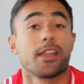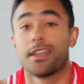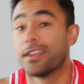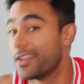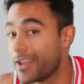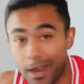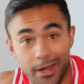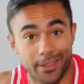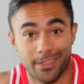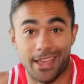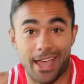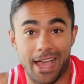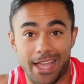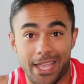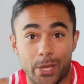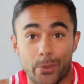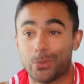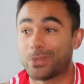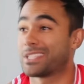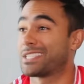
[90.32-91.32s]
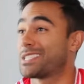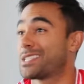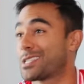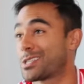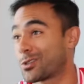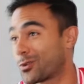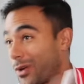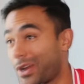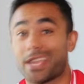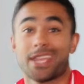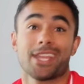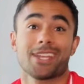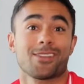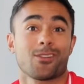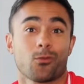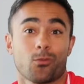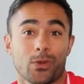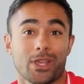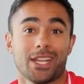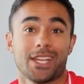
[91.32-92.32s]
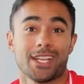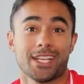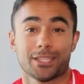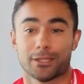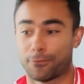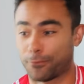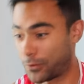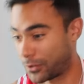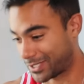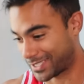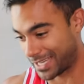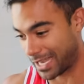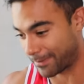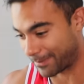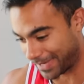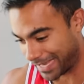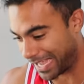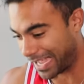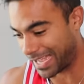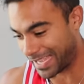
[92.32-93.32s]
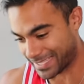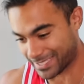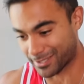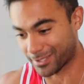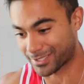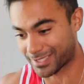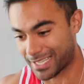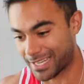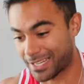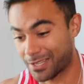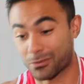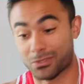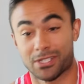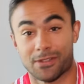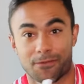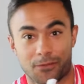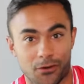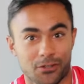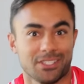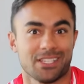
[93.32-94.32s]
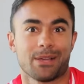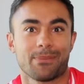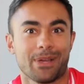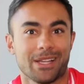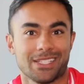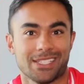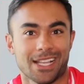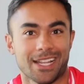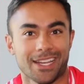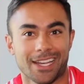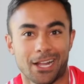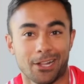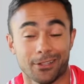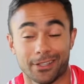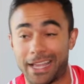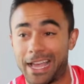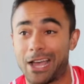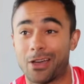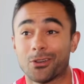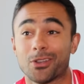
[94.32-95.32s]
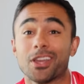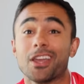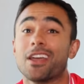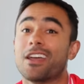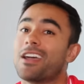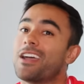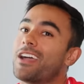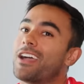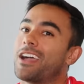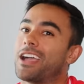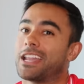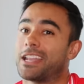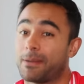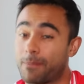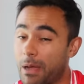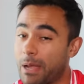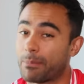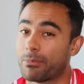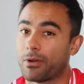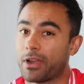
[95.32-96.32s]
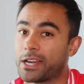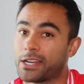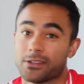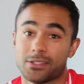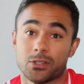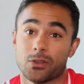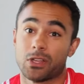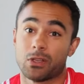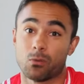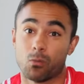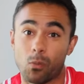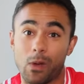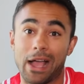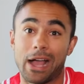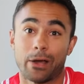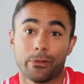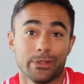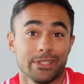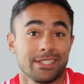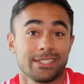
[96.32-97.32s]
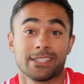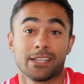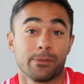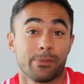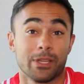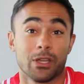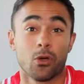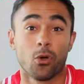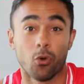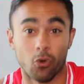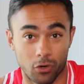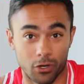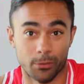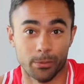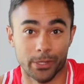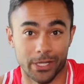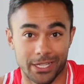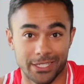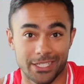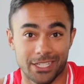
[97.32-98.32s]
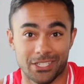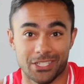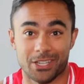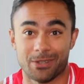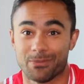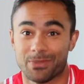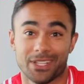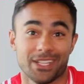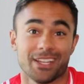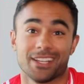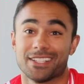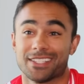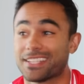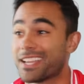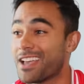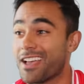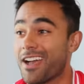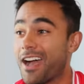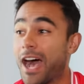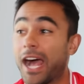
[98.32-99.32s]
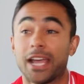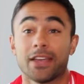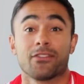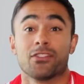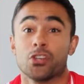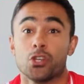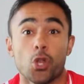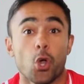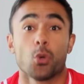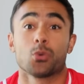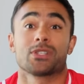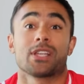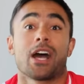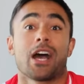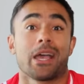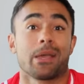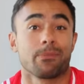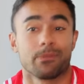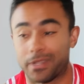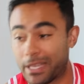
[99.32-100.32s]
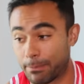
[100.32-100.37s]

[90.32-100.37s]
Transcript: None of that. It was straight into reading it. The first time my eyes looked at it, it was the first time I said it out loud. And in my brain, I was going, wow, this is gonna be a horrible audition because I have no time.